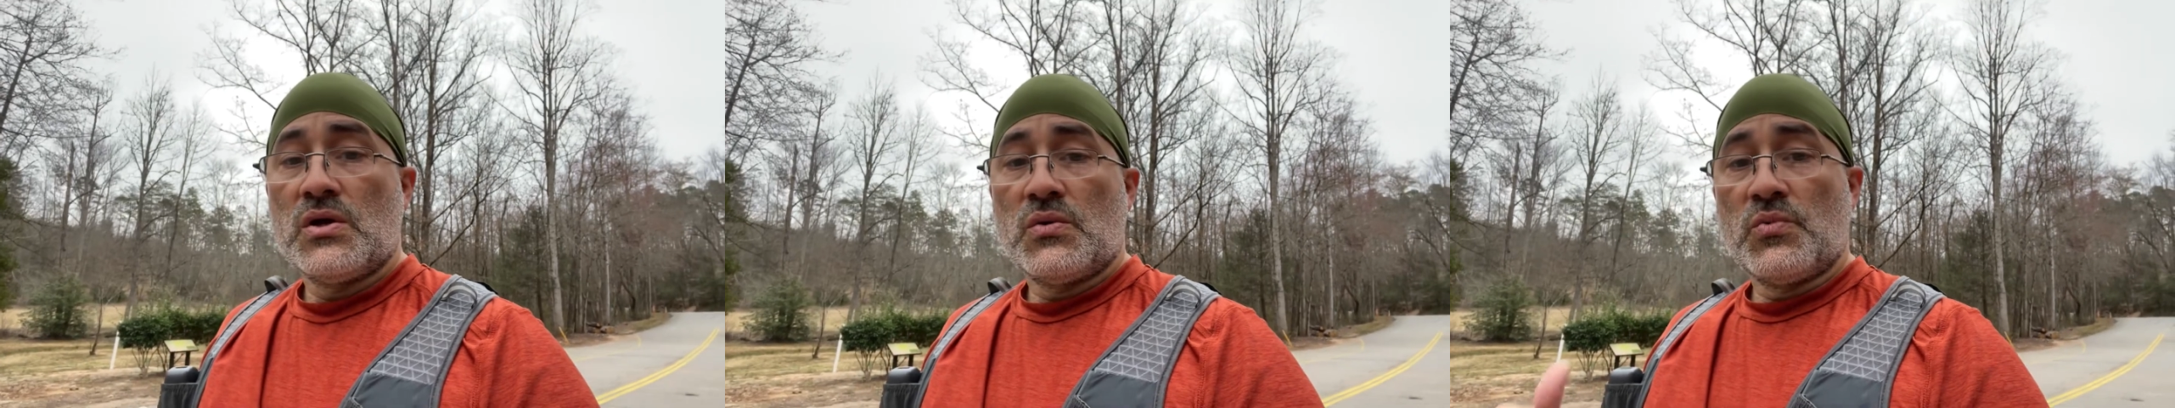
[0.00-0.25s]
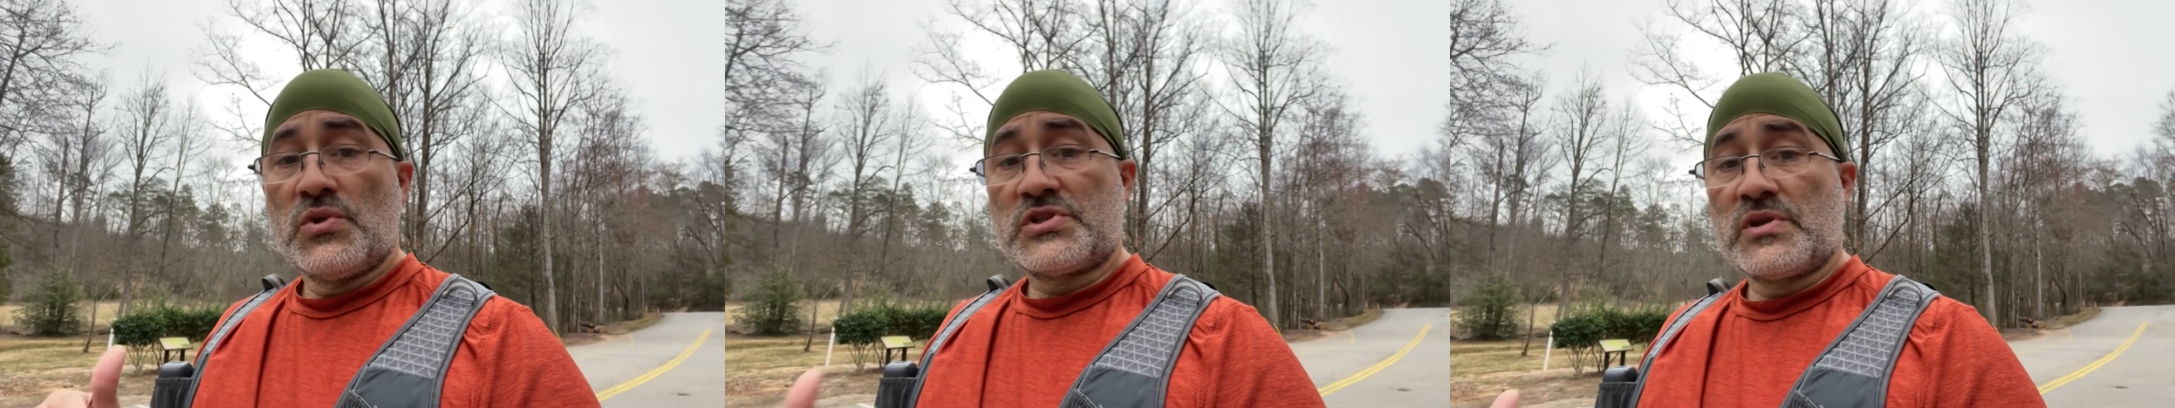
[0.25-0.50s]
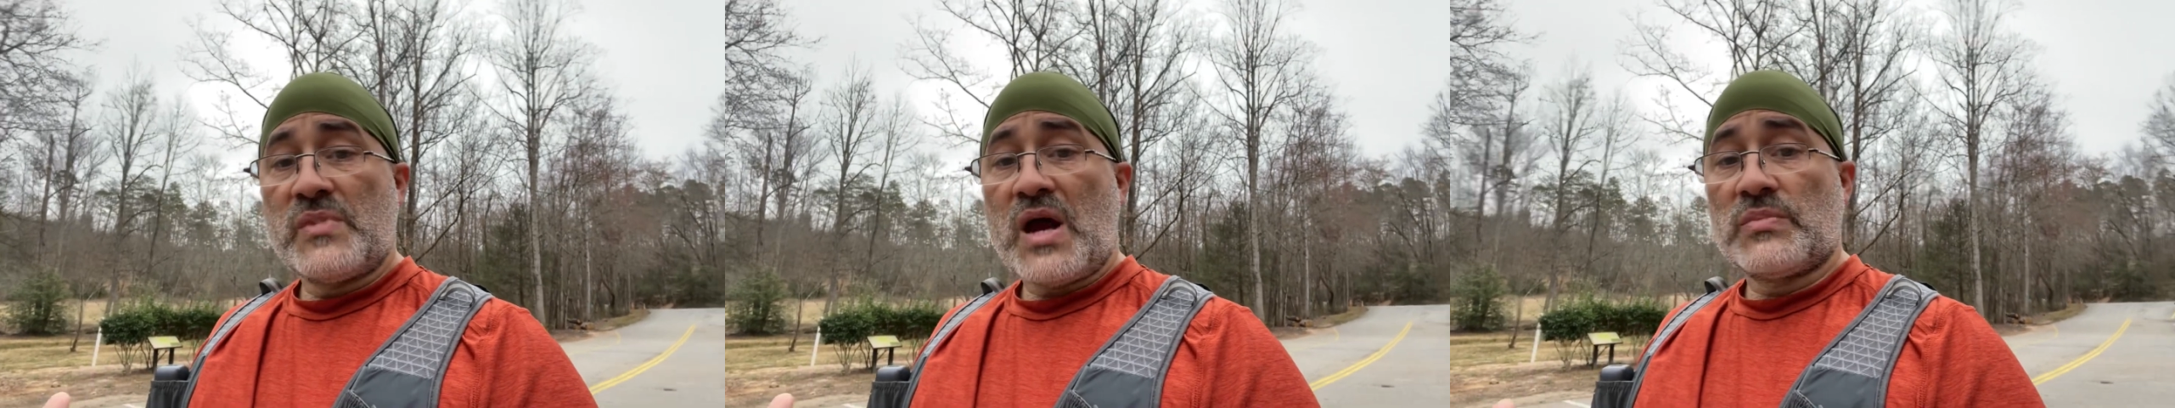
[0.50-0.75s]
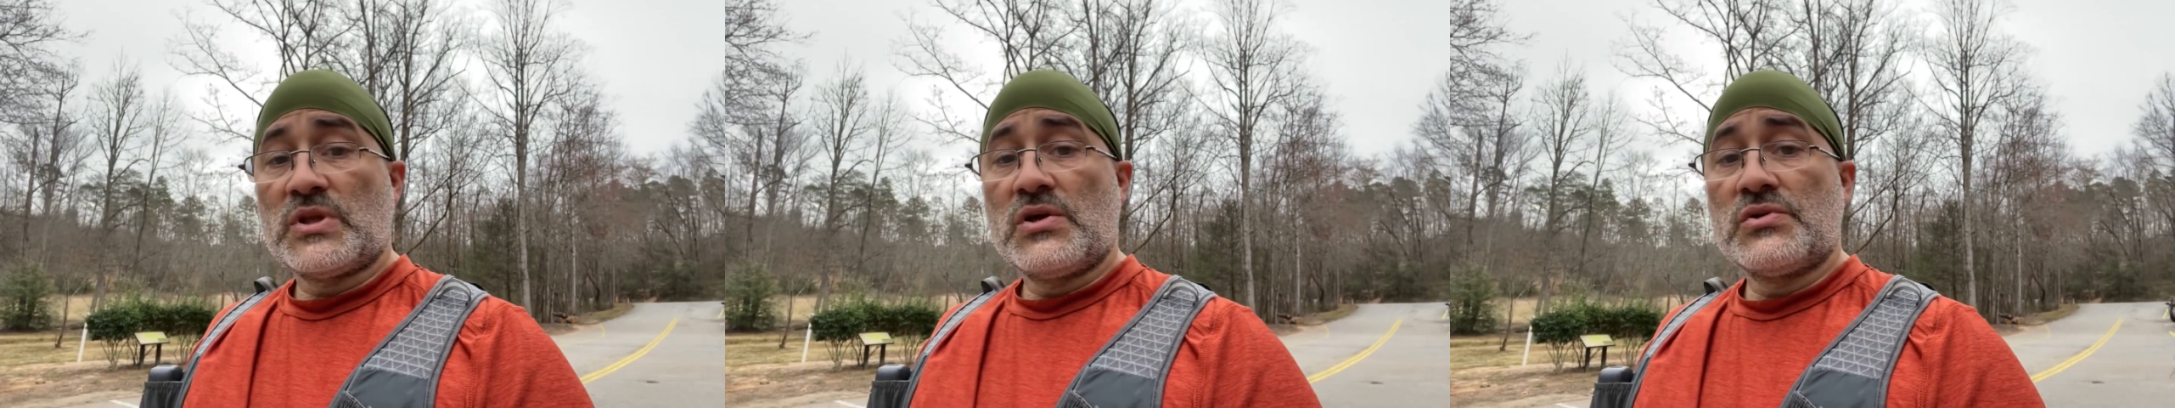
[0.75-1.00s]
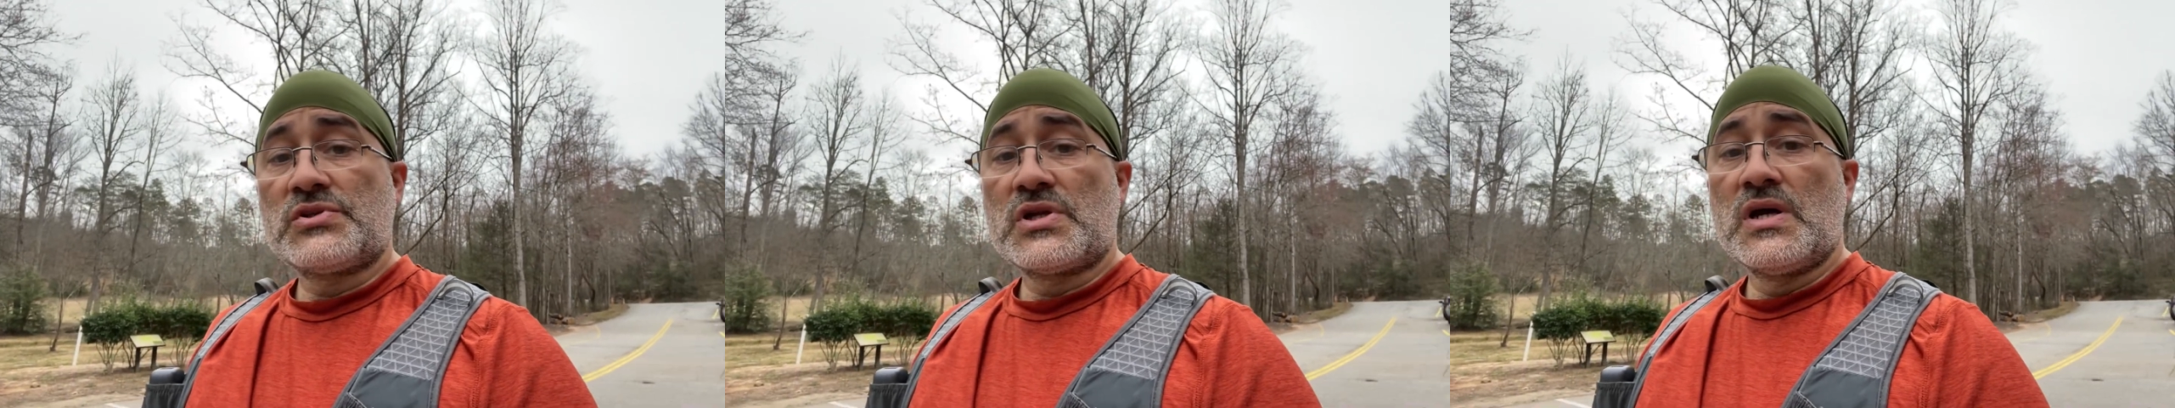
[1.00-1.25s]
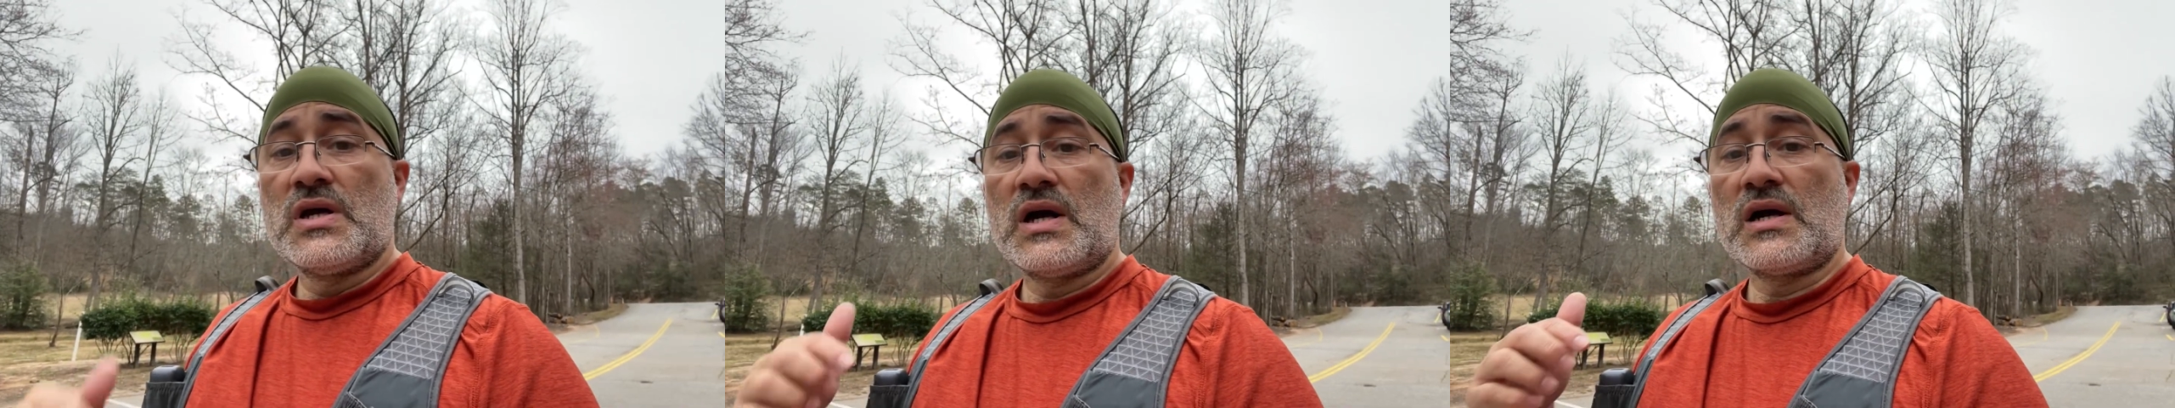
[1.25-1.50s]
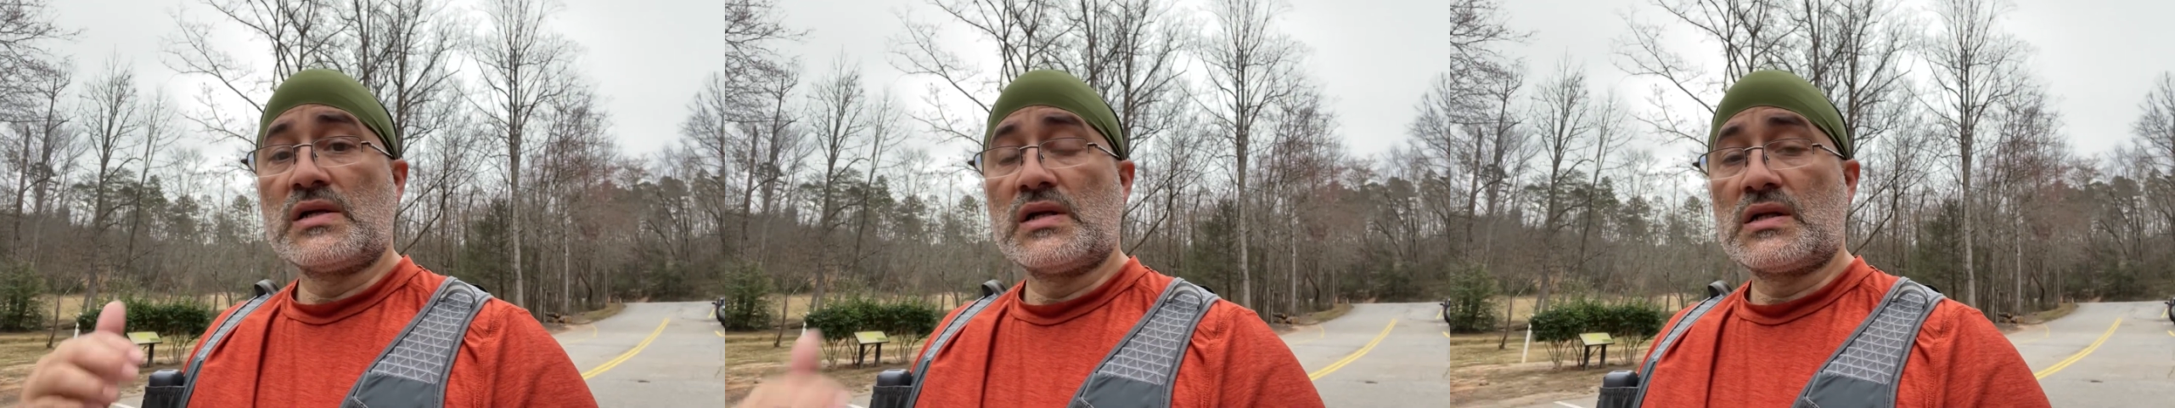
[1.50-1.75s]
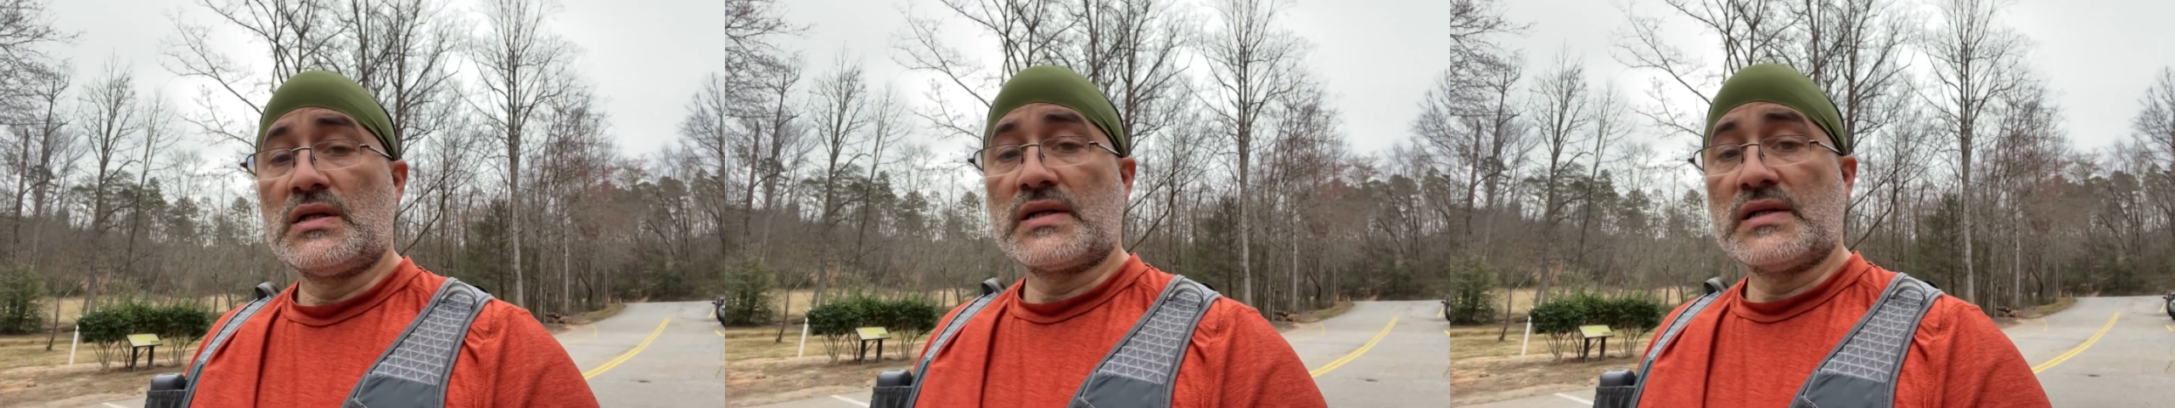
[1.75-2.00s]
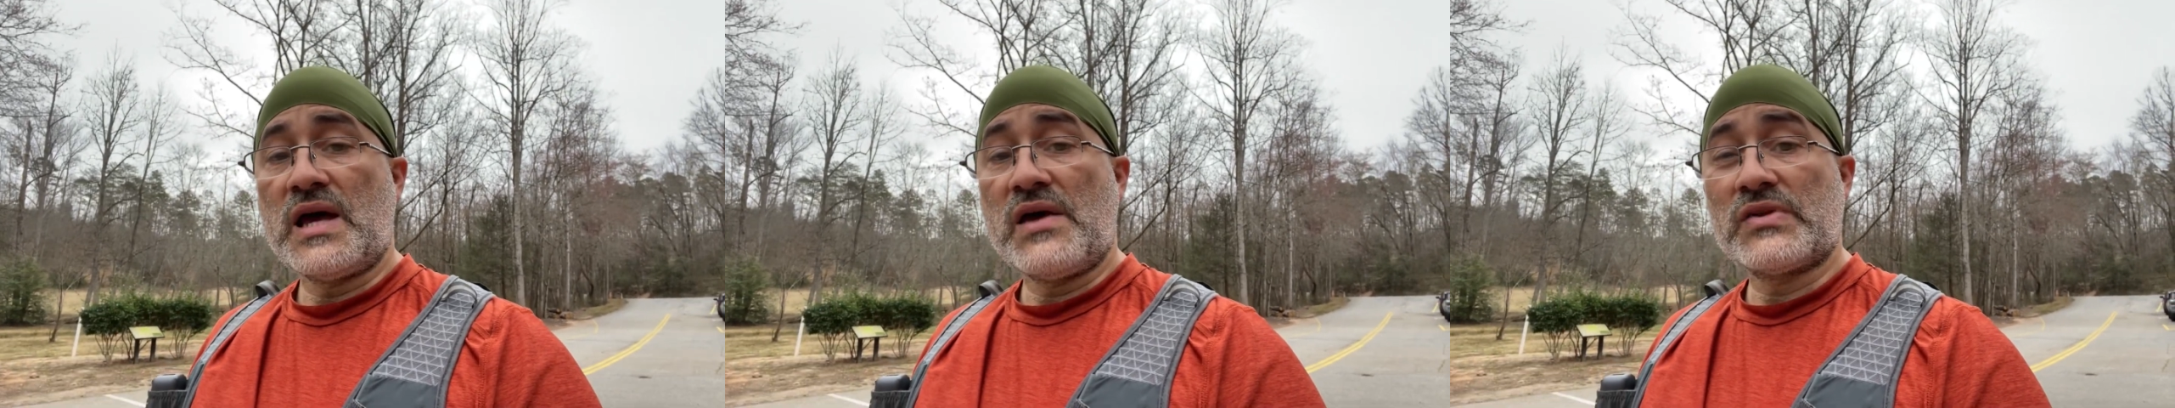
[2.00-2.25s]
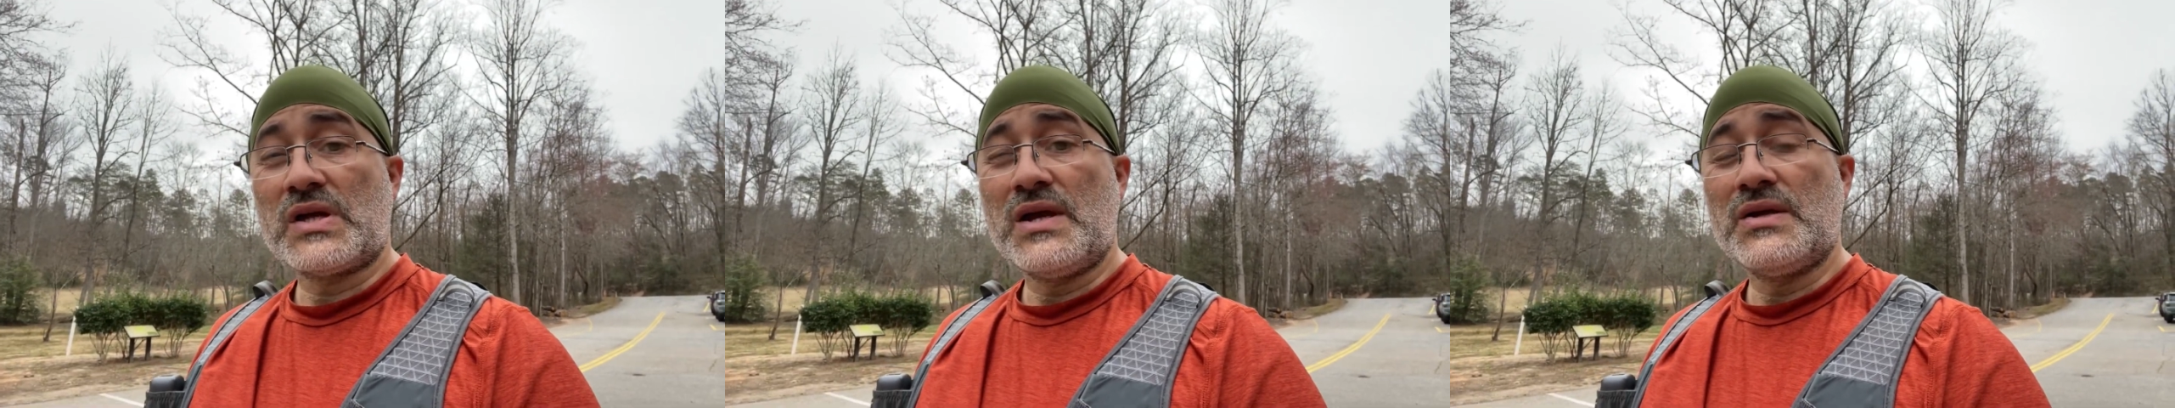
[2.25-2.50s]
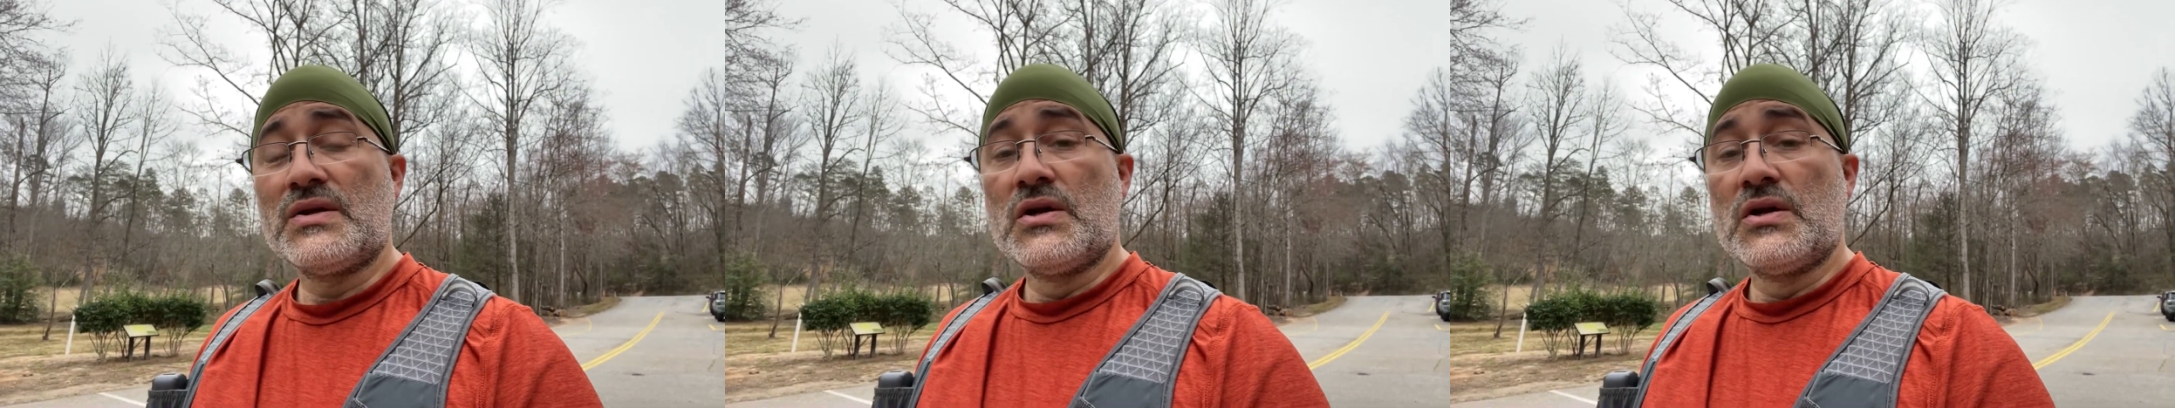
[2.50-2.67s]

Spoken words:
Once the map loads, I'm going to click Navigate